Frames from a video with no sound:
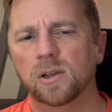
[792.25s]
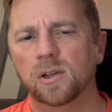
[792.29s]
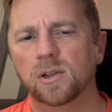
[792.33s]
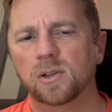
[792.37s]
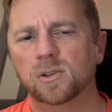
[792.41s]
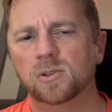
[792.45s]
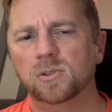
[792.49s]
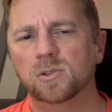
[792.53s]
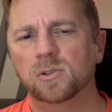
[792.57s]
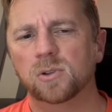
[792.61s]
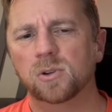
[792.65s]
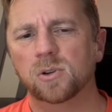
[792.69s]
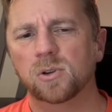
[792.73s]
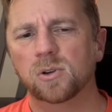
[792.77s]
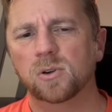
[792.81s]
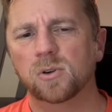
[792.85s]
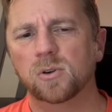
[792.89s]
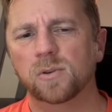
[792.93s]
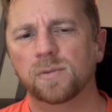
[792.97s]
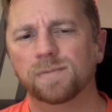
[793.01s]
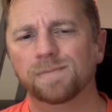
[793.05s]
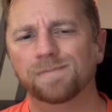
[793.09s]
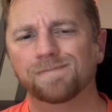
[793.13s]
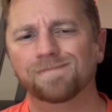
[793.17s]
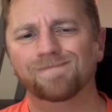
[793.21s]

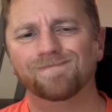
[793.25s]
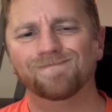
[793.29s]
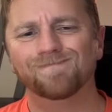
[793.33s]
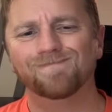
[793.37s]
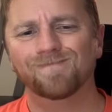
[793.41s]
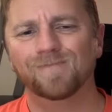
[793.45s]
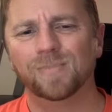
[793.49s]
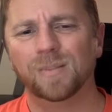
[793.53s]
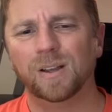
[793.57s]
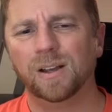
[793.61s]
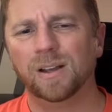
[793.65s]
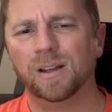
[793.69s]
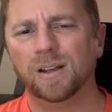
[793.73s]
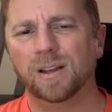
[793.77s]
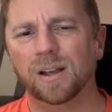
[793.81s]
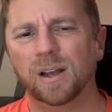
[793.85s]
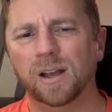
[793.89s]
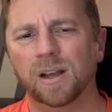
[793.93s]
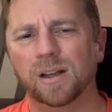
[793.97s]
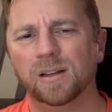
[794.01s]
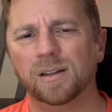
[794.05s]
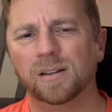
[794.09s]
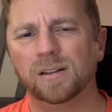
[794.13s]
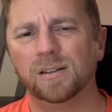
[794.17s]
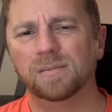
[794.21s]
So
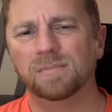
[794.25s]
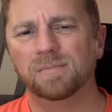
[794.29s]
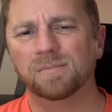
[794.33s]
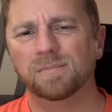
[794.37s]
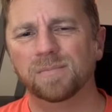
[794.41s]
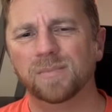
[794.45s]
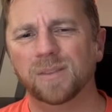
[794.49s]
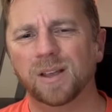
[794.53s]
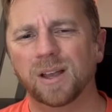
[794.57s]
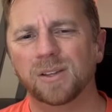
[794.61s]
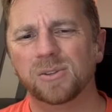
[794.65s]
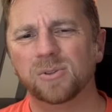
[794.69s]
I